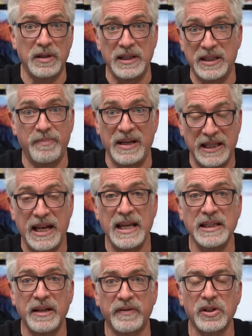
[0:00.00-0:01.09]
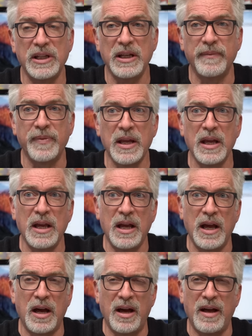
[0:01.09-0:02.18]
It's the best that he's ever seen.
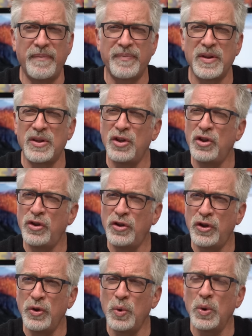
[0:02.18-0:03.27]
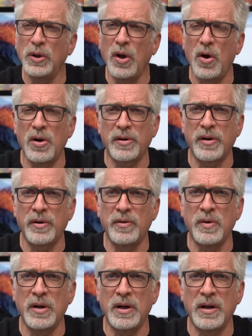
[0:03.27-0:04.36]
The dual
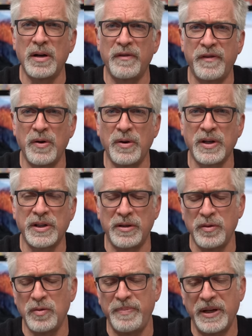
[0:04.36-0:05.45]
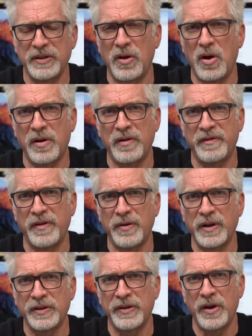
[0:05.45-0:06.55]
autofocus, the dual pixel
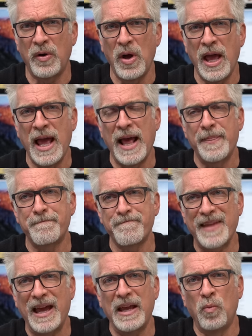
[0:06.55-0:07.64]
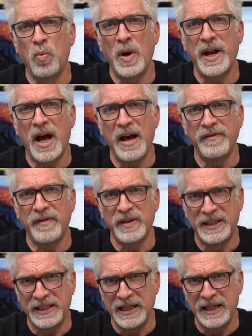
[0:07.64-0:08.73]
autofocus, though, when I've
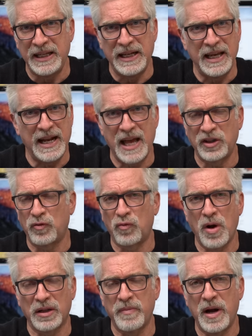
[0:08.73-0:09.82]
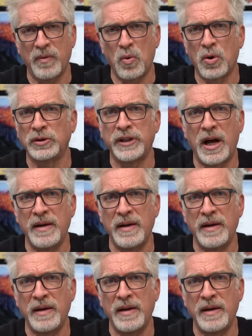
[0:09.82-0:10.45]
seen it, it hasn't rocked my world.